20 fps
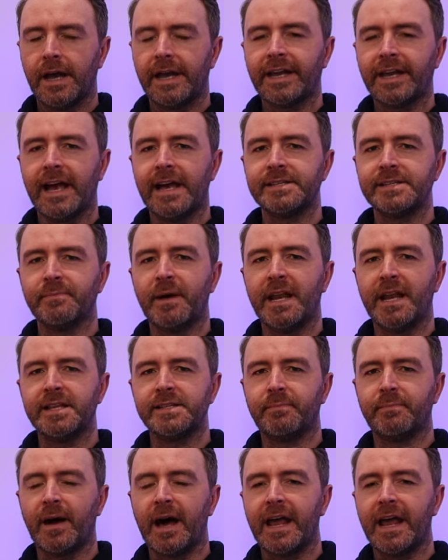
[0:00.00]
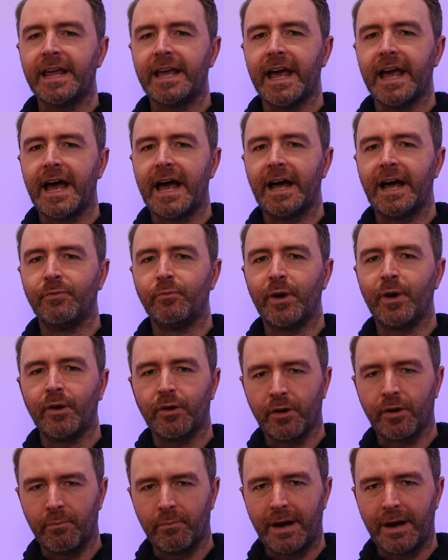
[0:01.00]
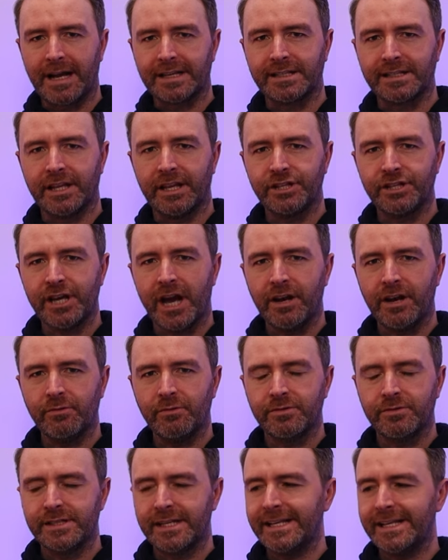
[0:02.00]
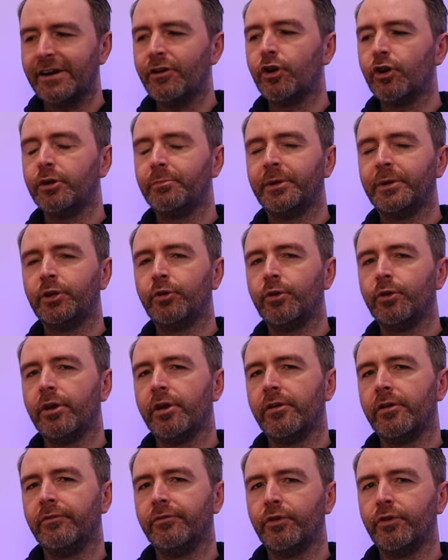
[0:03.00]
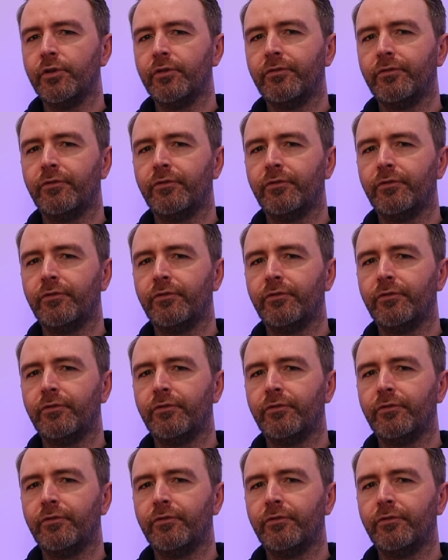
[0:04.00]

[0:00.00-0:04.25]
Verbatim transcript: Hi guys, my name is Barry and welcome back to the channel. Today I'm going to be doing a review